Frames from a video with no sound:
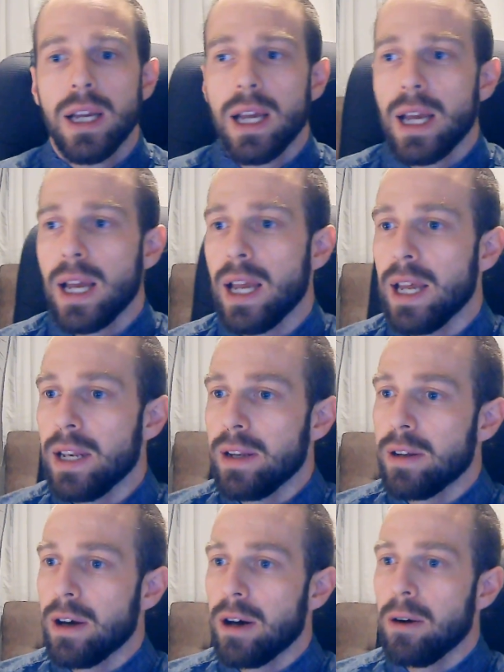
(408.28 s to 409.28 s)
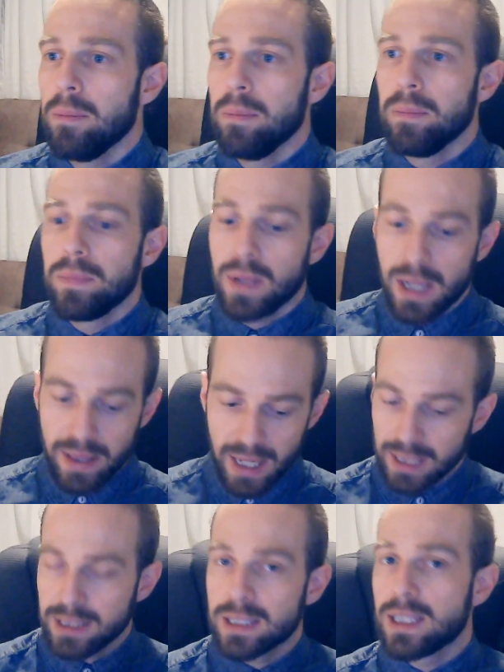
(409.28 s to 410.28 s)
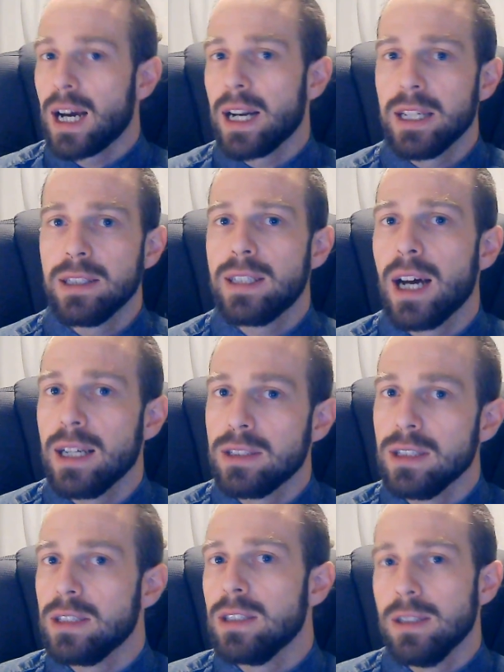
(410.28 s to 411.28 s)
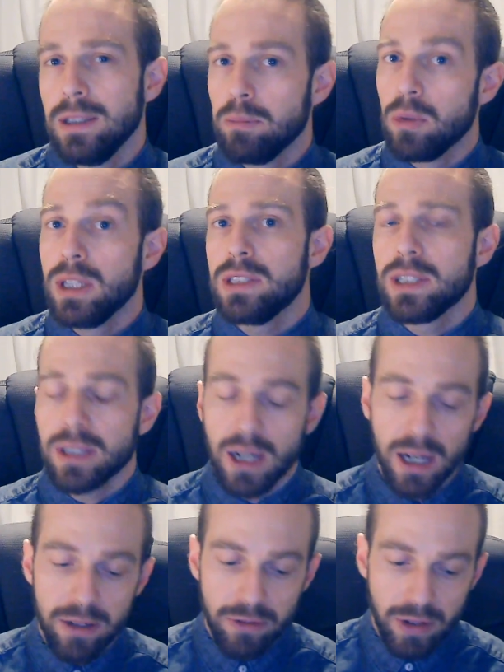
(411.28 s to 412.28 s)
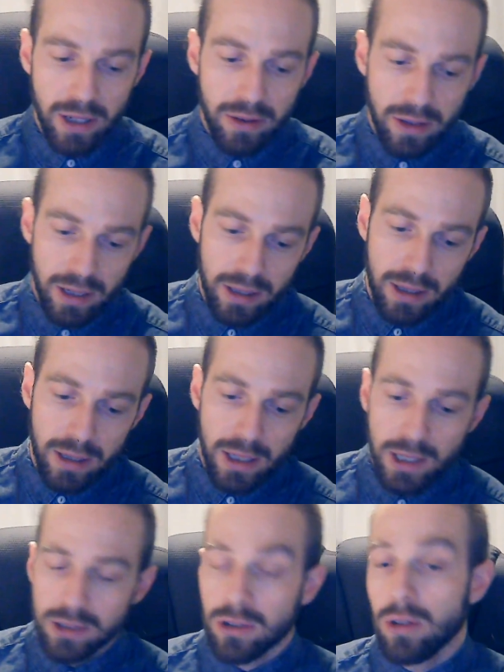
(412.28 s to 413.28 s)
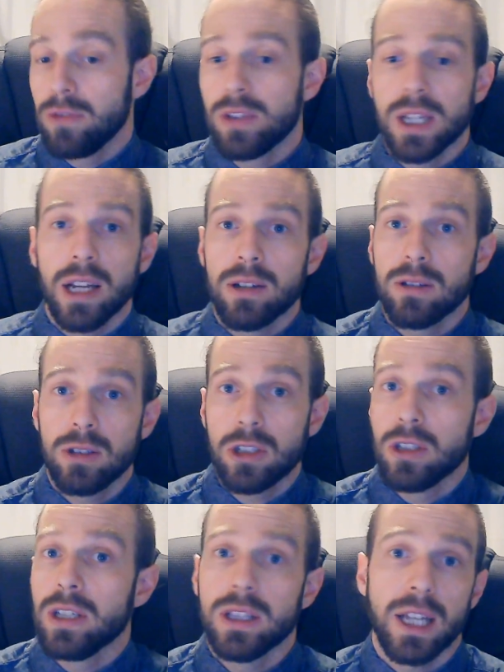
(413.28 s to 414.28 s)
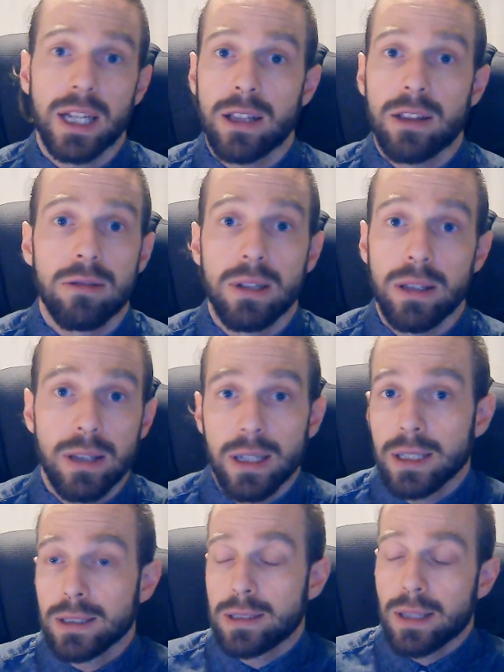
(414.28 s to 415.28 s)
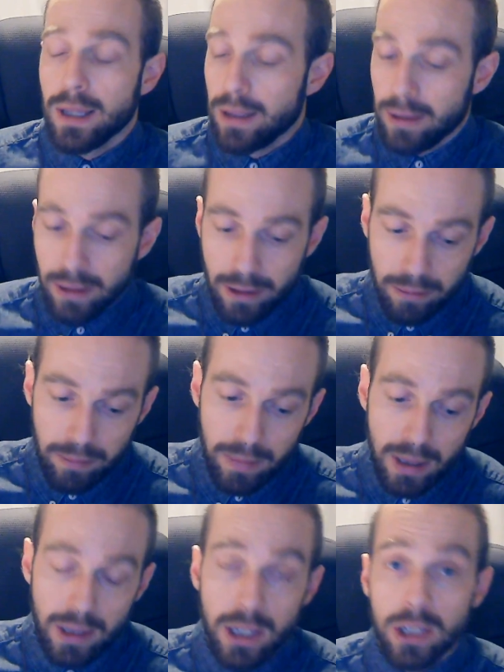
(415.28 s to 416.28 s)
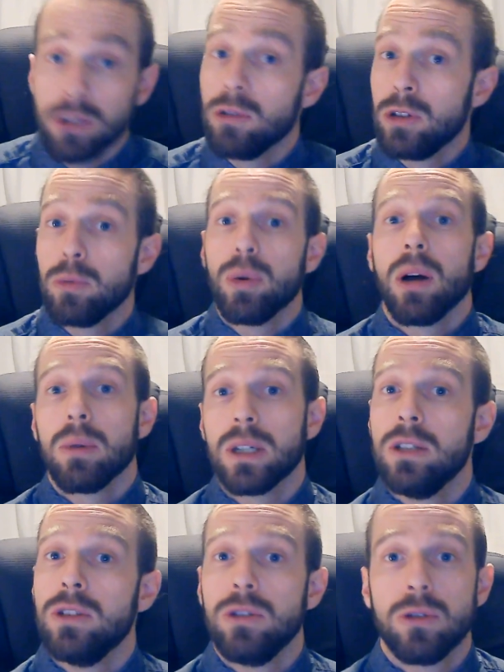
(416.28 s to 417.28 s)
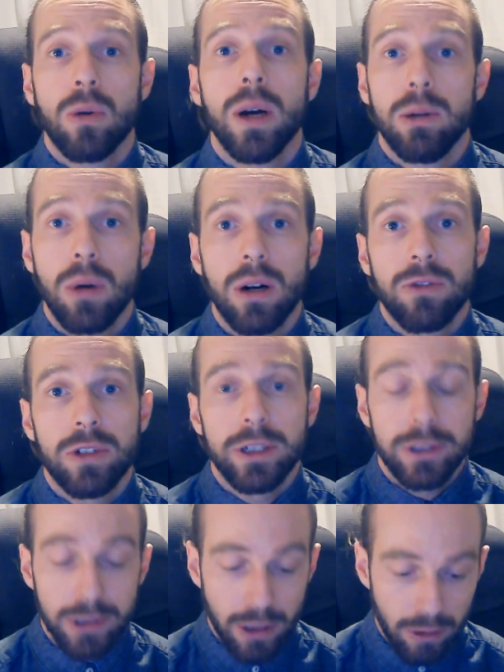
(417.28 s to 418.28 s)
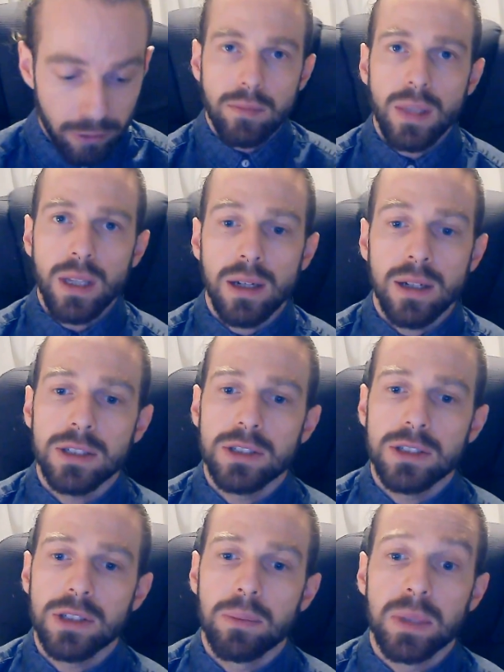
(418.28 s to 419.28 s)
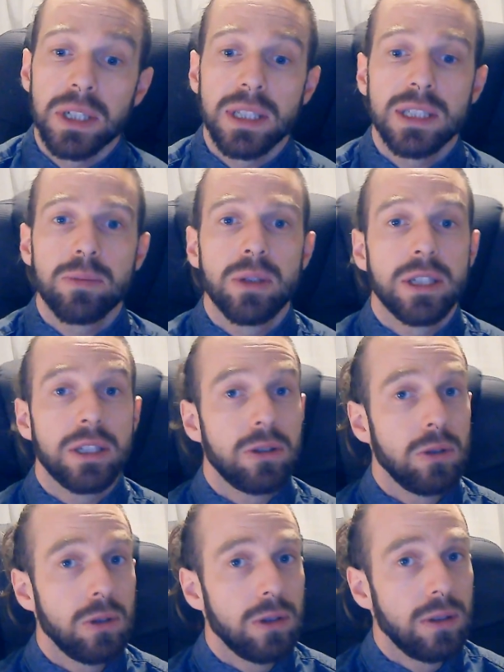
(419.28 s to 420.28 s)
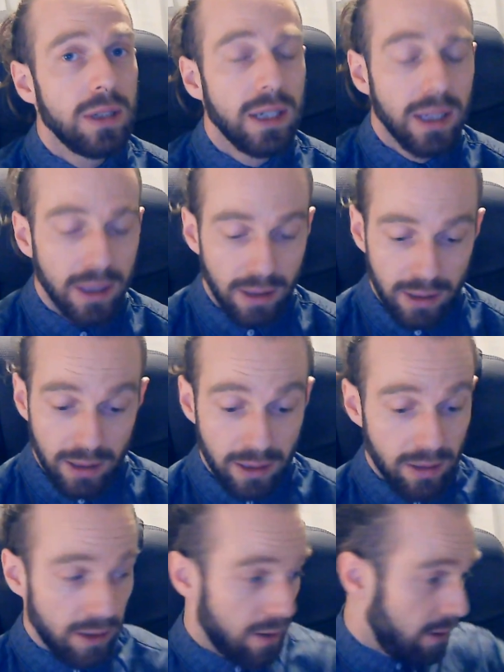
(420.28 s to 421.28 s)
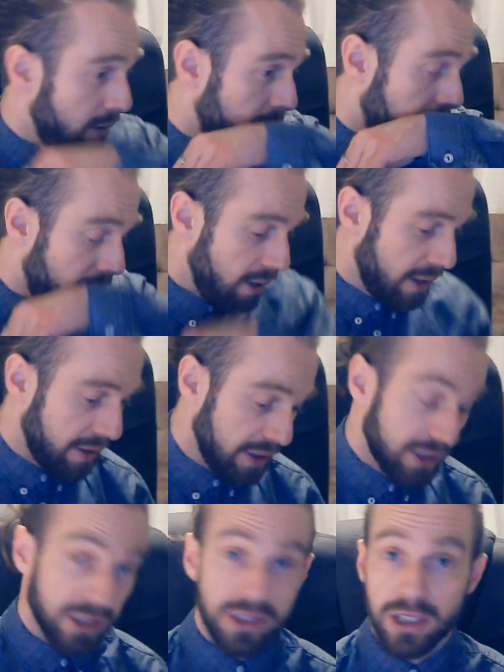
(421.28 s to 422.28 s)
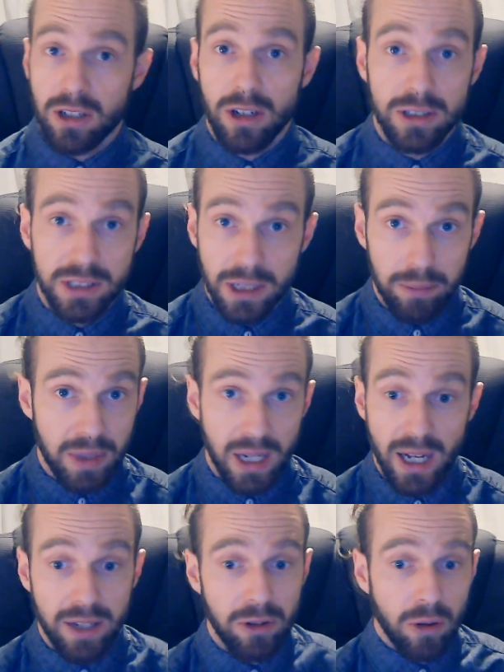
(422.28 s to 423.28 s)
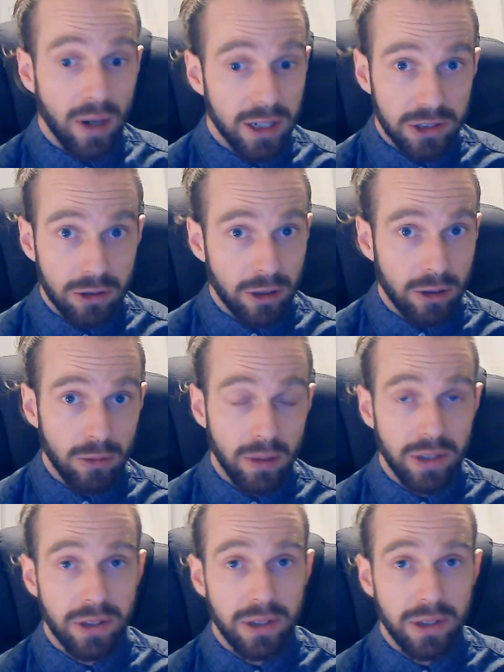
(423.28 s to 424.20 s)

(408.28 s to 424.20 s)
And that's kind of ties into embracing the hyphen, I think. So if you get good at like three things, then you're probably going to do quite well for yourself. Something that's pretty cool, and this is a concept that I know I struggle with